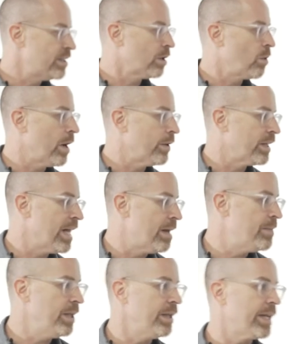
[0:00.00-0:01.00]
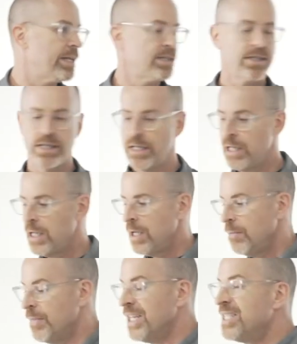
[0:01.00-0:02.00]
acquiring liabilities,
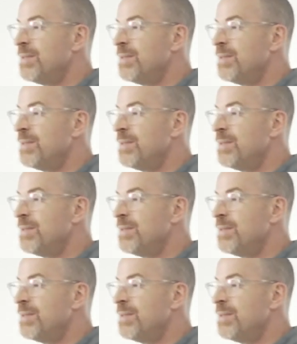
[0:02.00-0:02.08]
but it's